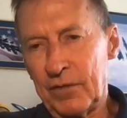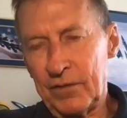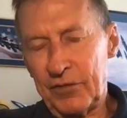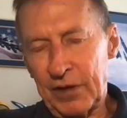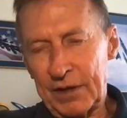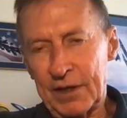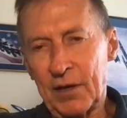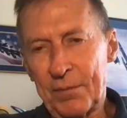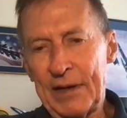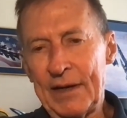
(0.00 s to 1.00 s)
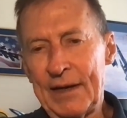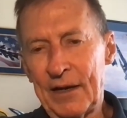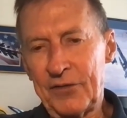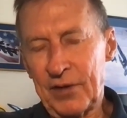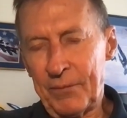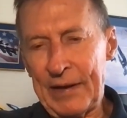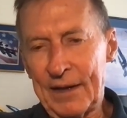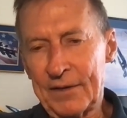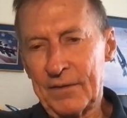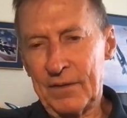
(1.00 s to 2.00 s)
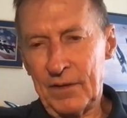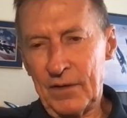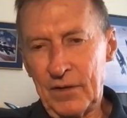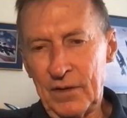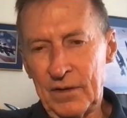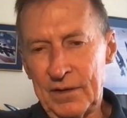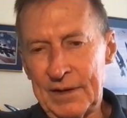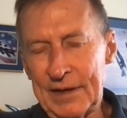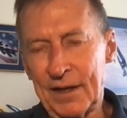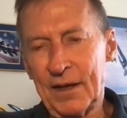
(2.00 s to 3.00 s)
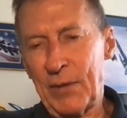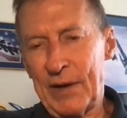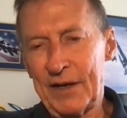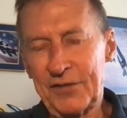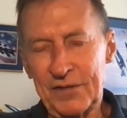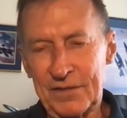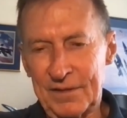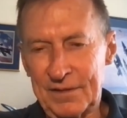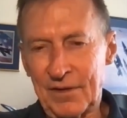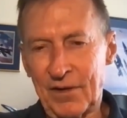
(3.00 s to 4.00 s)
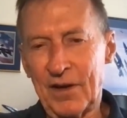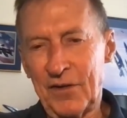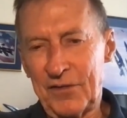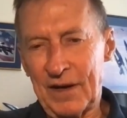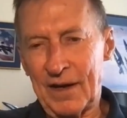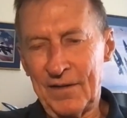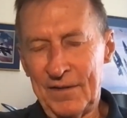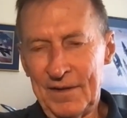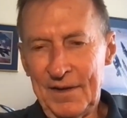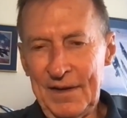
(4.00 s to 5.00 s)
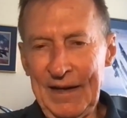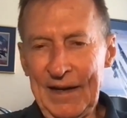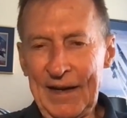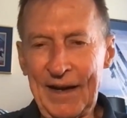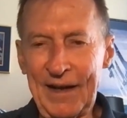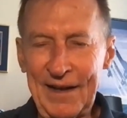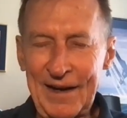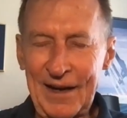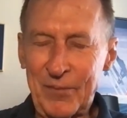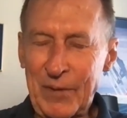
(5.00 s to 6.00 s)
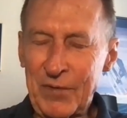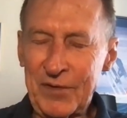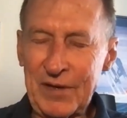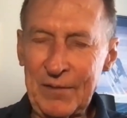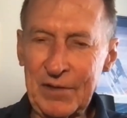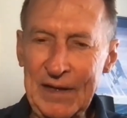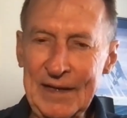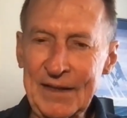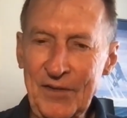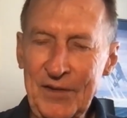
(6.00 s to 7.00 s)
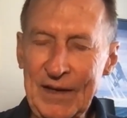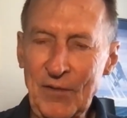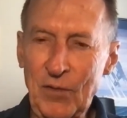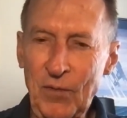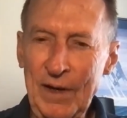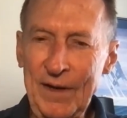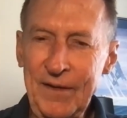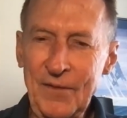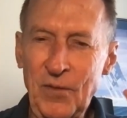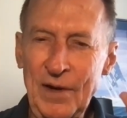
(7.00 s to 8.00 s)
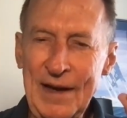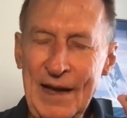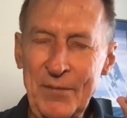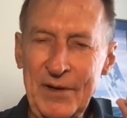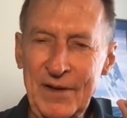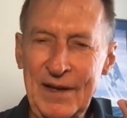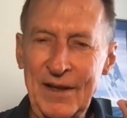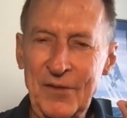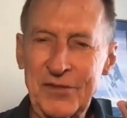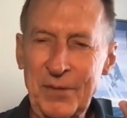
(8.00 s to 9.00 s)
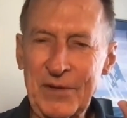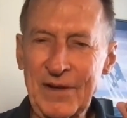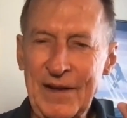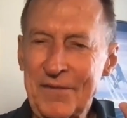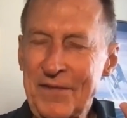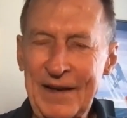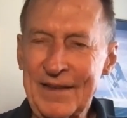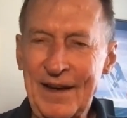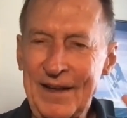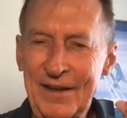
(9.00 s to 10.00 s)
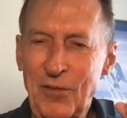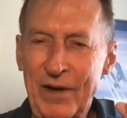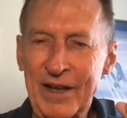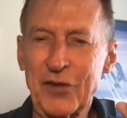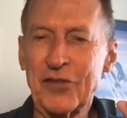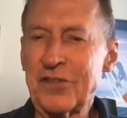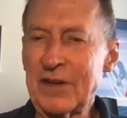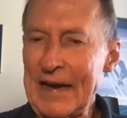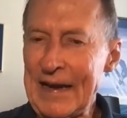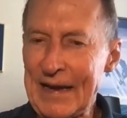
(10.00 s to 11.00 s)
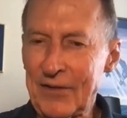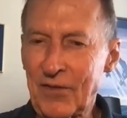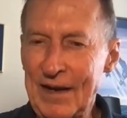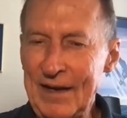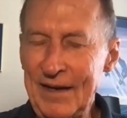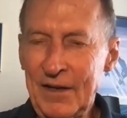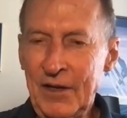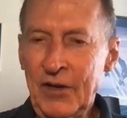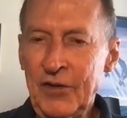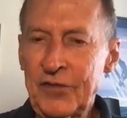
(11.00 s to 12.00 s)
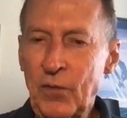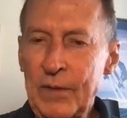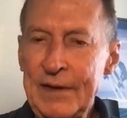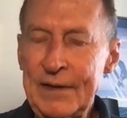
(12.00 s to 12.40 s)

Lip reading: shut the airplane down, jump out, get on the bus, go to the hotel. And I remember times laying there thinking, well, what happened on that? There was something on that flight that I didn't quite understand, right? So